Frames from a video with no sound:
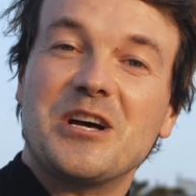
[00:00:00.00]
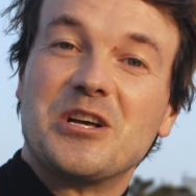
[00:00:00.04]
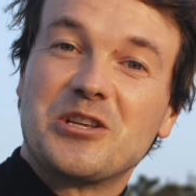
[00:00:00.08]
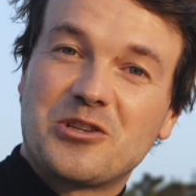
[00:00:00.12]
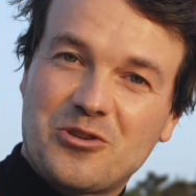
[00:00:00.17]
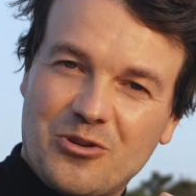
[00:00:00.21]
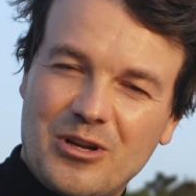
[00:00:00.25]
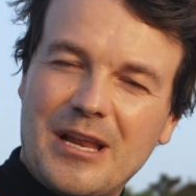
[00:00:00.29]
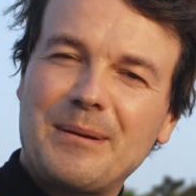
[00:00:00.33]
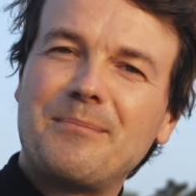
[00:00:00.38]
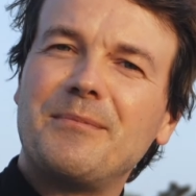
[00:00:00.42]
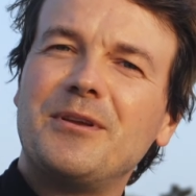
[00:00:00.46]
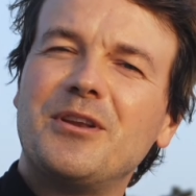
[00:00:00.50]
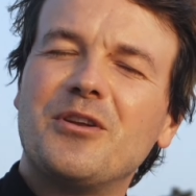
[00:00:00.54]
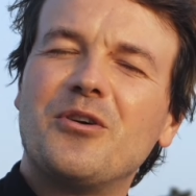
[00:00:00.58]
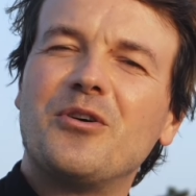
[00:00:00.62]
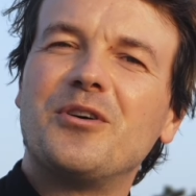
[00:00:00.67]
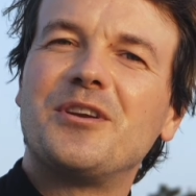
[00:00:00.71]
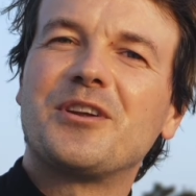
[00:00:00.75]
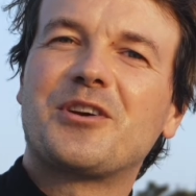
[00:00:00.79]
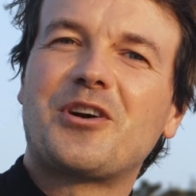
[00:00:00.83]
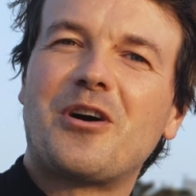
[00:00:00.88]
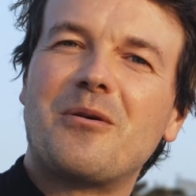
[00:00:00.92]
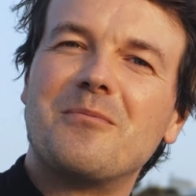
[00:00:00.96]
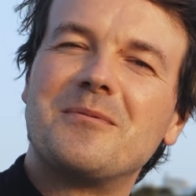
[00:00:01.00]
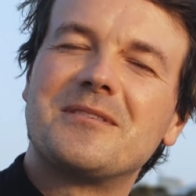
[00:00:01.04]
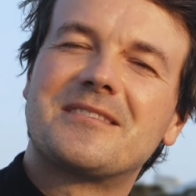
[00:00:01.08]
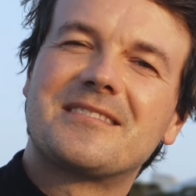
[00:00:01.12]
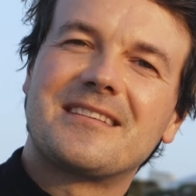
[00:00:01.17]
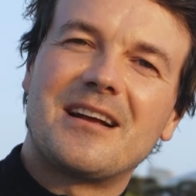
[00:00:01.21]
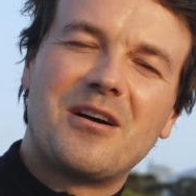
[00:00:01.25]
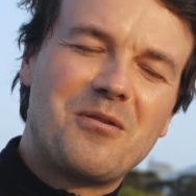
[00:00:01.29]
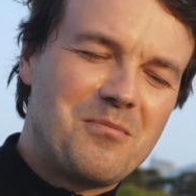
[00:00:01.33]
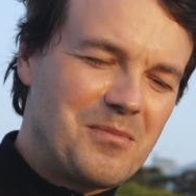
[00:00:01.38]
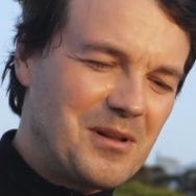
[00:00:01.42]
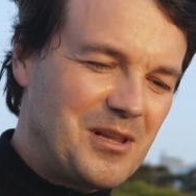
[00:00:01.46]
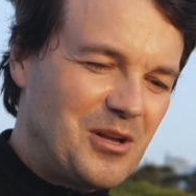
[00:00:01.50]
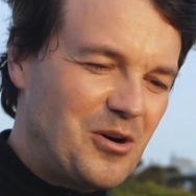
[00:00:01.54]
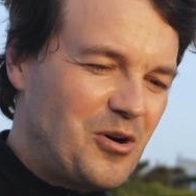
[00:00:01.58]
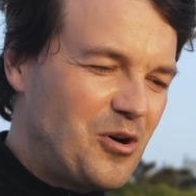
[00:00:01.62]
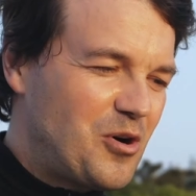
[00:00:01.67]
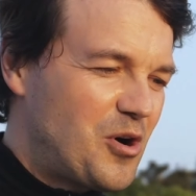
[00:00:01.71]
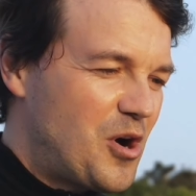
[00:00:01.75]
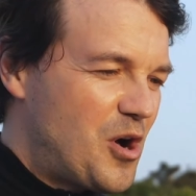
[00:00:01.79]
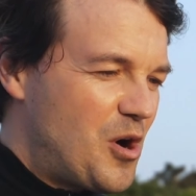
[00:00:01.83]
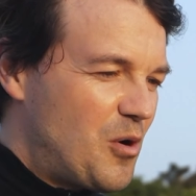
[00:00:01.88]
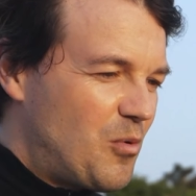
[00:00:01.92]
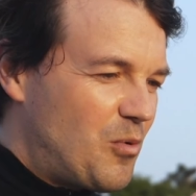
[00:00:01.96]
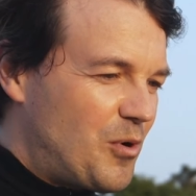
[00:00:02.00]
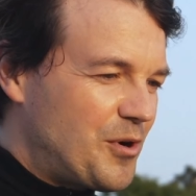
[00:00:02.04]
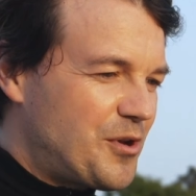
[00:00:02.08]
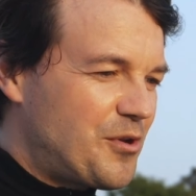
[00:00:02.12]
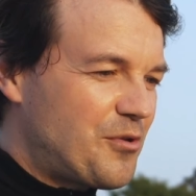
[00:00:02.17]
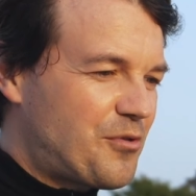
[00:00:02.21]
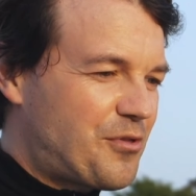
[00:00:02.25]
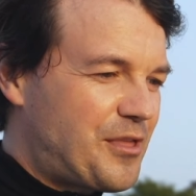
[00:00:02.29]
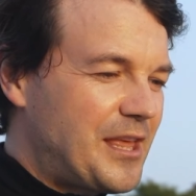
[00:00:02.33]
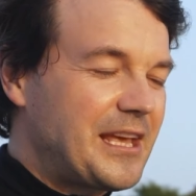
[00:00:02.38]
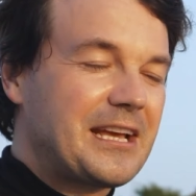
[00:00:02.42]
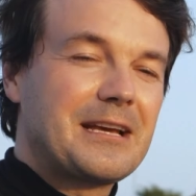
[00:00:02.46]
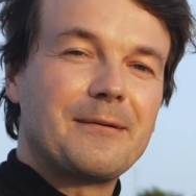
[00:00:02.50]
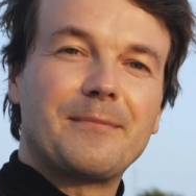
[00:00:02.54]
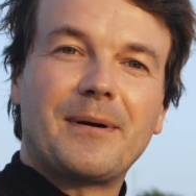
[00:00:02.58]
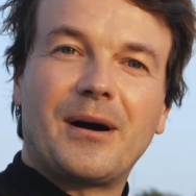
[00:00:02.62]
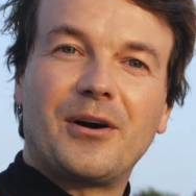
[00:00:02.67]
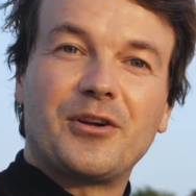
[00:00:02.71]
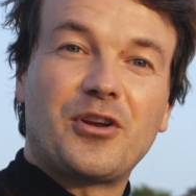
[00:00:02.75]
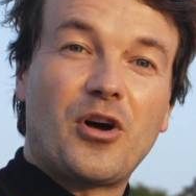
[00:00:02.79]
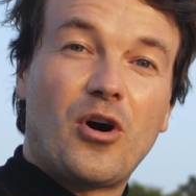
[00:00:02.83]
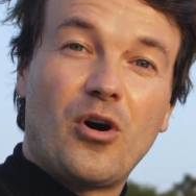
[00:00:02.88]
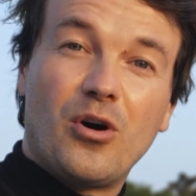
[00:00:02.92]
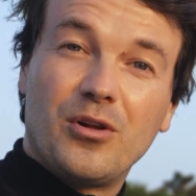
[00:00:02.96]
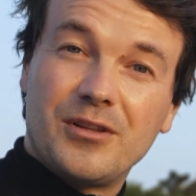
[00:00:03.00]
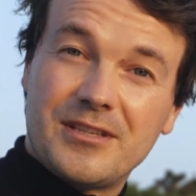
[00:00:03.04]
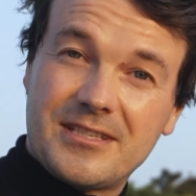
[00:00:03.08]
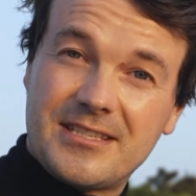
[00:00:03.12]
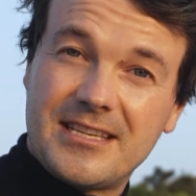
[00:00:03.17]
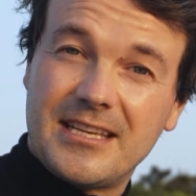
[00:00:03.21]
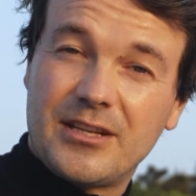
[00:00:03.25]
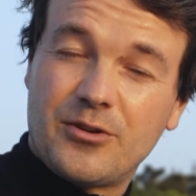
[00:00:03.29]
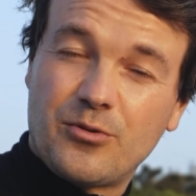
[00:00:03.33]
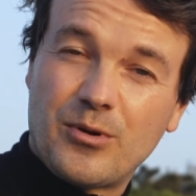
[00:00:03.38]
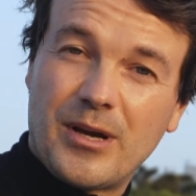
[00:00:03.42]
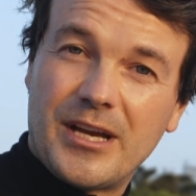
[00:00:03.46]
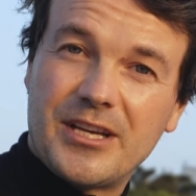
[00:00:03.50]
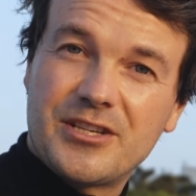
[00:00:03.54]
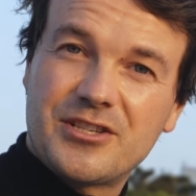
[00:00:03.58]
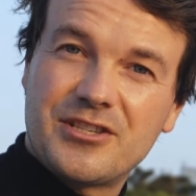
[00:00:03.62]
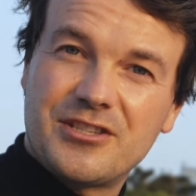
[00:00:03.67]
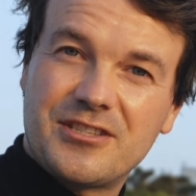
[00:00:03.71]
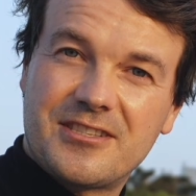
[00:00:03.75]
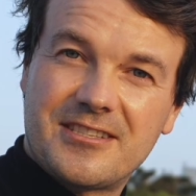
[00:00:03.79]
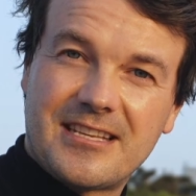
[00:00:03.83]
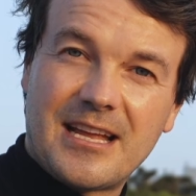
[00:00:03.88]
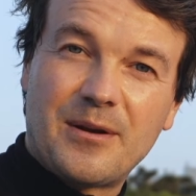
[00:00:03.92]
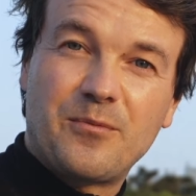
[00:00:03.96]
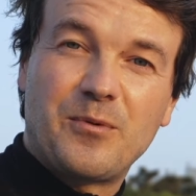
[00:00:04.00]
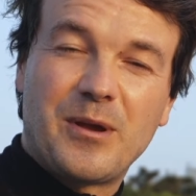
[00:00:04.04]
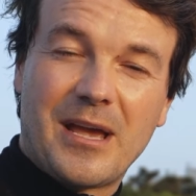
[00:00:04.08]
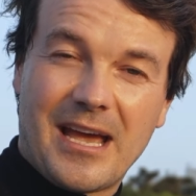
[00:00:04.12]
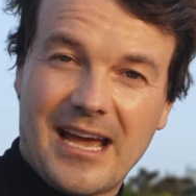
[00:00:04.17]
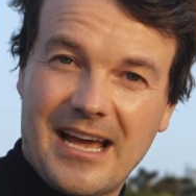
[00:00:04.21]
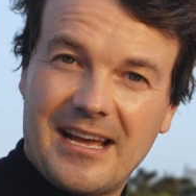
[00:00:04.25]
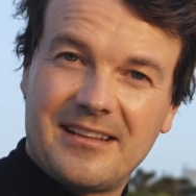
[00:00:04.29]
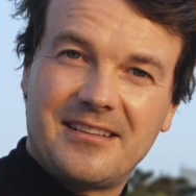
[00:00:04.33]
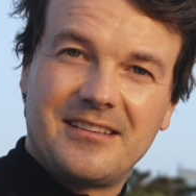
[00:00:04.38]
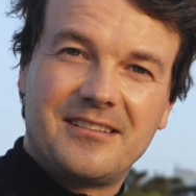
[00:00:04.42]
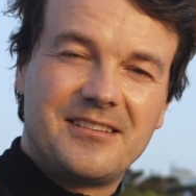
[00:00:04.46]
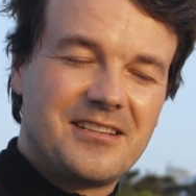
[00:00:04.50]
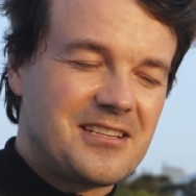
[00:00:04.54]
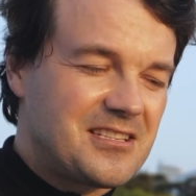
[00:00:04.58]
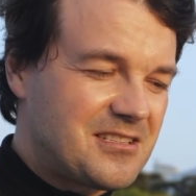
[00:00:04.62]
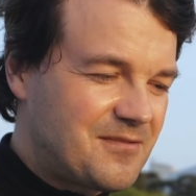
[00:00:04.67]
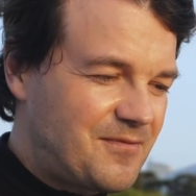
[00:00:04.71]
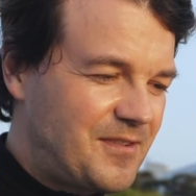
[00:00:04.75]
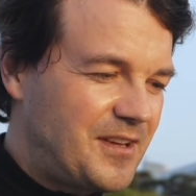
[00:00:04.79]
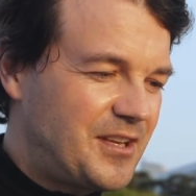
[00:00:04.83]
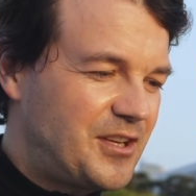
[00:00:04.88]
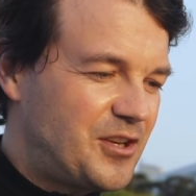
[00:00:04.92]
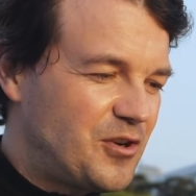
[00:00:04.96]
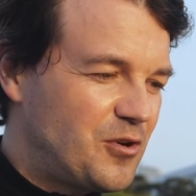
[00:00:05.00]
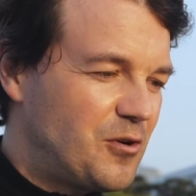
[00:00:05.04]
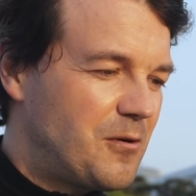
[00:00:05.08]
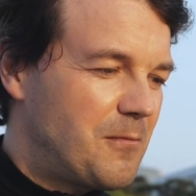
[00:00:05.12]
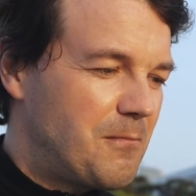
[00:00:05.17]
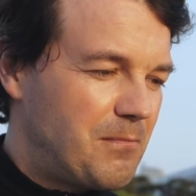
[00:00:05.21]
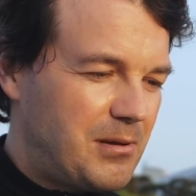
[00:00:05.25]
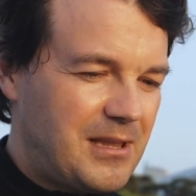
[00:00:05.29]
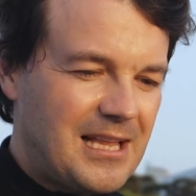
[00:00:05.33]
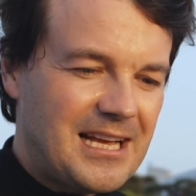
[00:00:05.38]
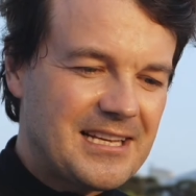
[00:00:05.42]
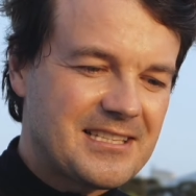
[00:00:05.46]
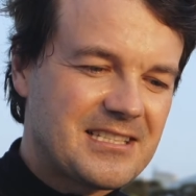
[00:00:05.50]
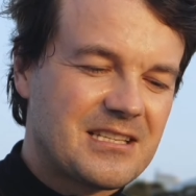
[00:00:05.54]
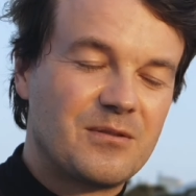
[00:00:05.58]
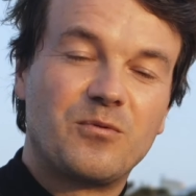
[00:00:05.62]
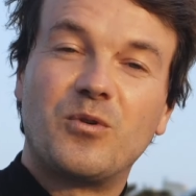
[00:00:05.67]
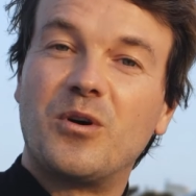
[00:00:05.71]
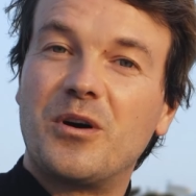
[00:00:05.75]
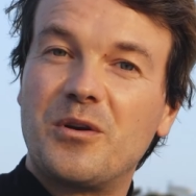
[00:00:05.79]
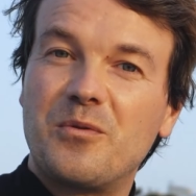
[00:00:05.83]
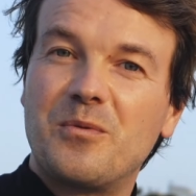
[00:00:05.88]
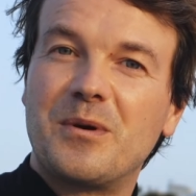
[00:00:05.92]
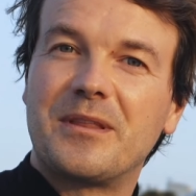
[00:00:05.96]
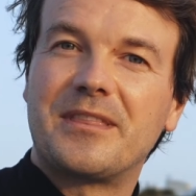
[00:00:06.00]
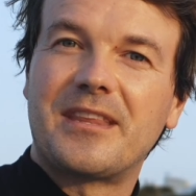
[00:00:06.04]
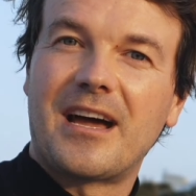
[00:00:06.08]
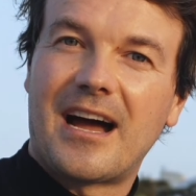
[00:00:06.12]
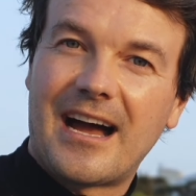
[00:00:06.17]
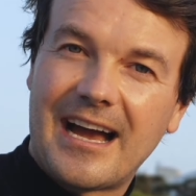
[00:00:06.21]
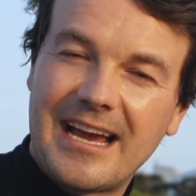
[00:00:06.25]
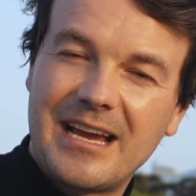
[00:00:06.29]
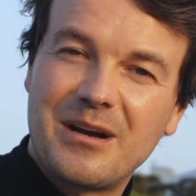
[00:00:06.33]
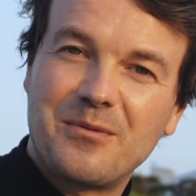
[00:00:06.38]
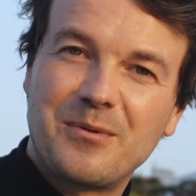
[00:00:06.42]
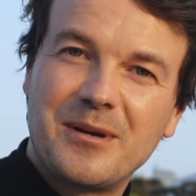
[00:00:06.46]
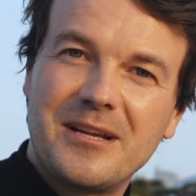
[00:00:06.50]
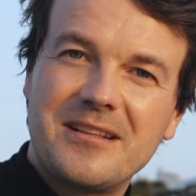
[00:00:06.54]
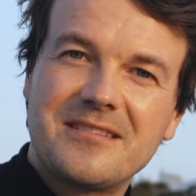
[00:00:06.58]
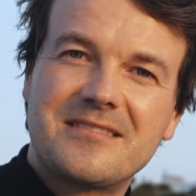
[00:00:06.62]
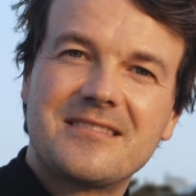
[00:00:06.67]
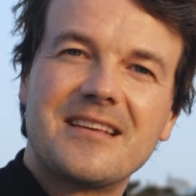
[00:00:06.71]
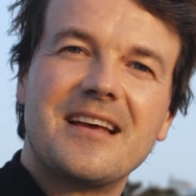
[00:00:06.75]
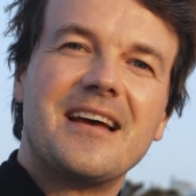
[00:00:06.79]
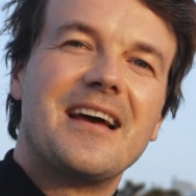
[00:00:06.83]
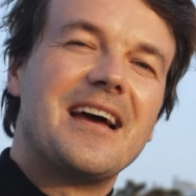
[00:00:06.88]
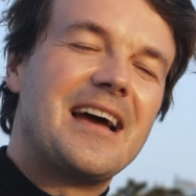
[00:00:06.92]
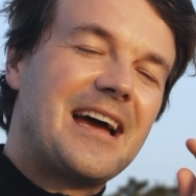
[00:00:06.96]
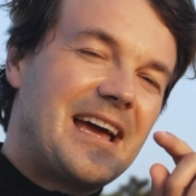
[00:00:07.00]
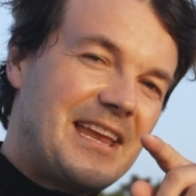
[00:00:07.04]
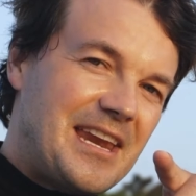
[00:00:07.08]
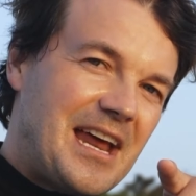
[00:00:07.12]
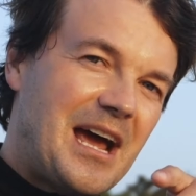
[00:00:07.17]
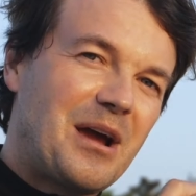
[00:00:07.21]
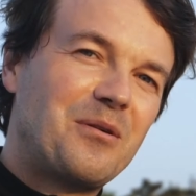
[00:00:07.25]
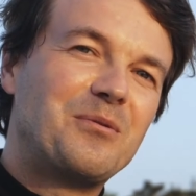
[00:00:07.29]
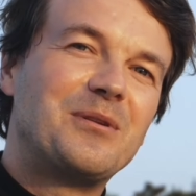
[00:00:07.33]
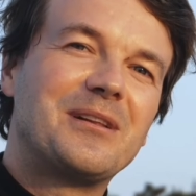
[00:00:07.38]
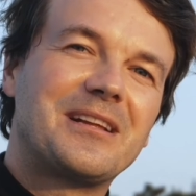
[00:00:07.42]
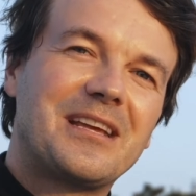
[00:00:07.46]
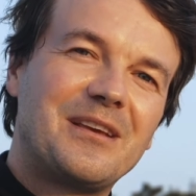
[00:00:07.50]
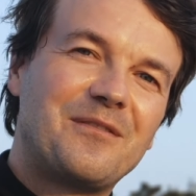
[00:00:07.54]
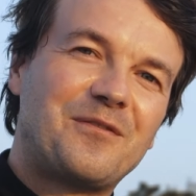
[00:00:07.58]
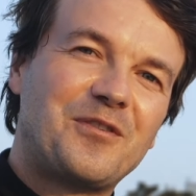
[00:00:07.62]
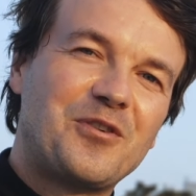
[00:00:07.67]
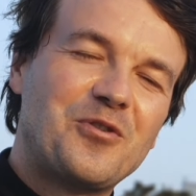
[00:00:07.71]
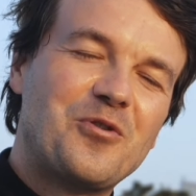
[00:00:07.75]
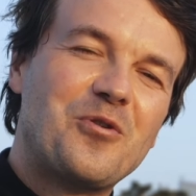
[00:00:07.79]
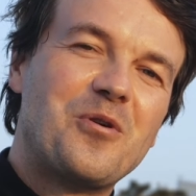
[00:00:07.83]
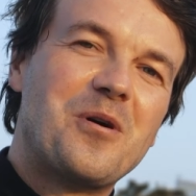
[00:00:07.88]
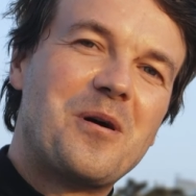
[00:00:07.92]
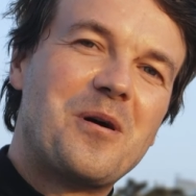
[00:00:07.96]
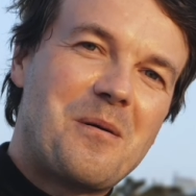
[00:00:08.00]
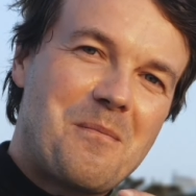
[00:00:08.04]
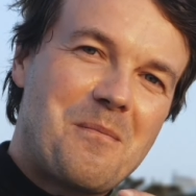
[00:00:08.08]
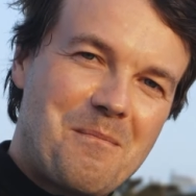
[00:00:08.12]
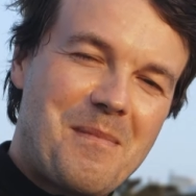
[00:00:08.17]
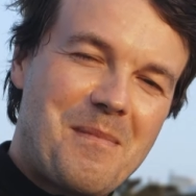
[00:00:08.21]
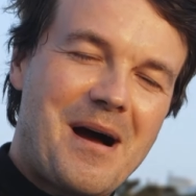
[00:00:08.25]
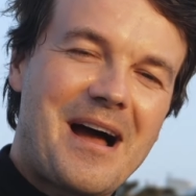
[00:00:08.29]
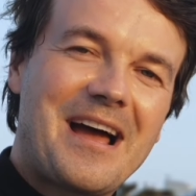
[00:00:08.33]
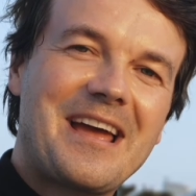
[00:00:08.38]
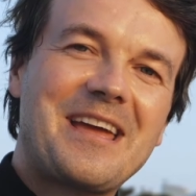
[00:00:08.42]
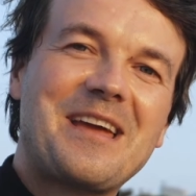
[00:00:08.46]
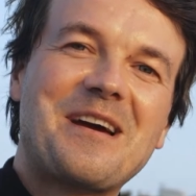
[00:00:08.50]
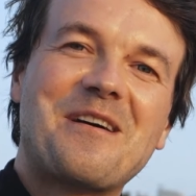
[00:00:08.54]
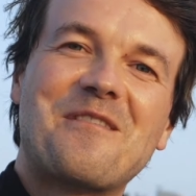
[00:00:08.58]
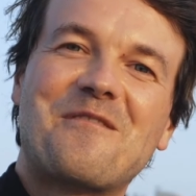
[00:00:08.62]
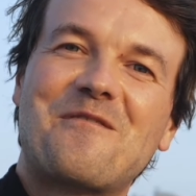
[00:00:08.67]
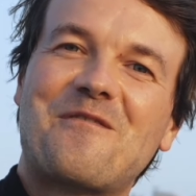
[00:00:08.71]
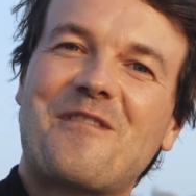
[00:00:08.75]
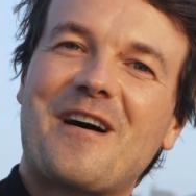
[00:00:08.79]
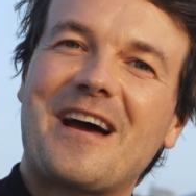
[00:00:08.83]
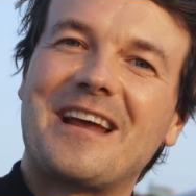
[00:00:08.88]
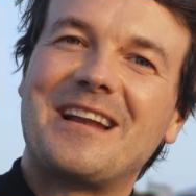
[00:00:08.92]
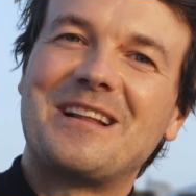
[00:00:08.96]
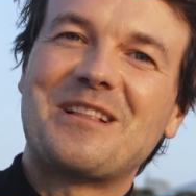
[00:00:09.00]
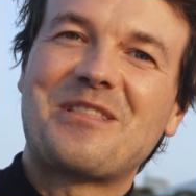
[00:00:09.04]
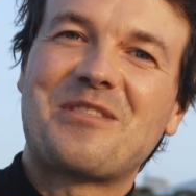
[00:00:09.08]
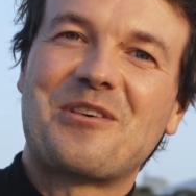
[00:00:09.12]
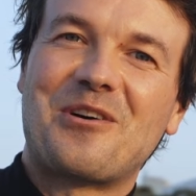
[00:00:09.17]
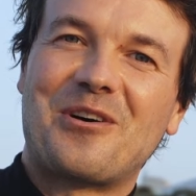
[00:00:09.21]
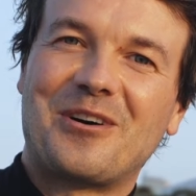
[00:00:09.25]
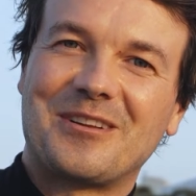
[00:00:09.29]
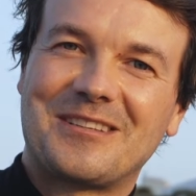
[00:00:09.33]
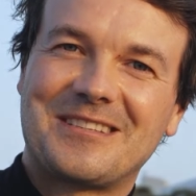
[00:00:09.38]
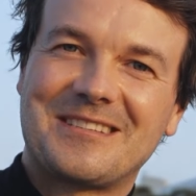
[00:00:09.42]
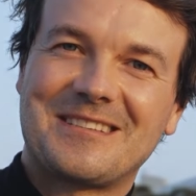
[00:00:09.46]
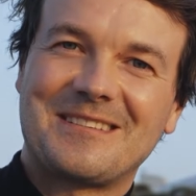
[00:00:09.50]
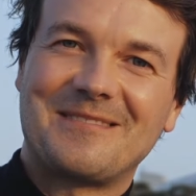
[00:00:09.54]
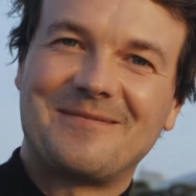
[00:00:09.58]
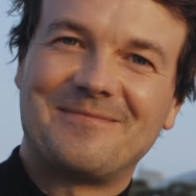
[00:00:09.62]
So let me know in the comments down below what you think about all the situations that we had in this video plus the one with the higher winds, and I will give you my final thoughts.